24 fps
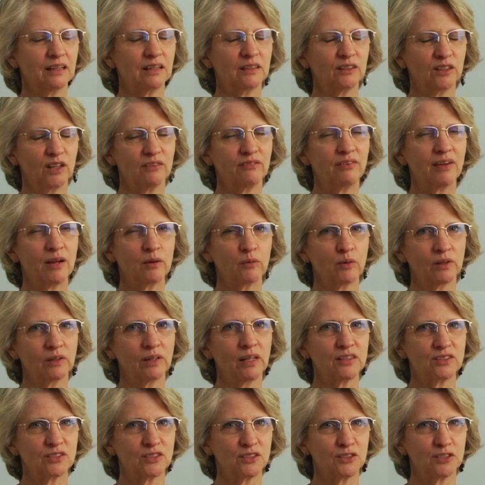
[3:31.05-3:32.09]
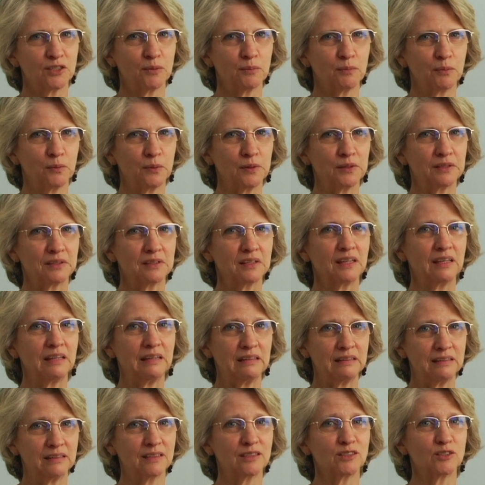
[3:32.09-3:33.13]
a love-hate relationship with
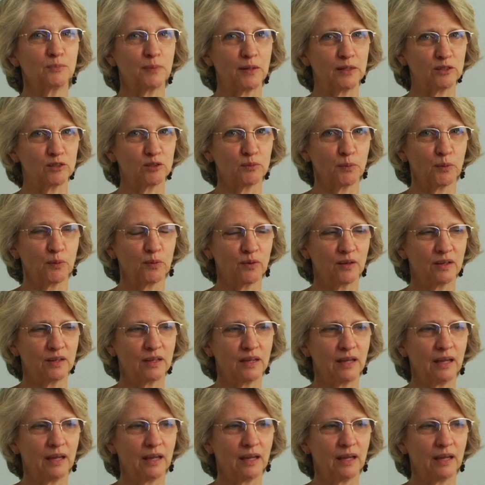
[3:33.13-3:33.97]
indispensable,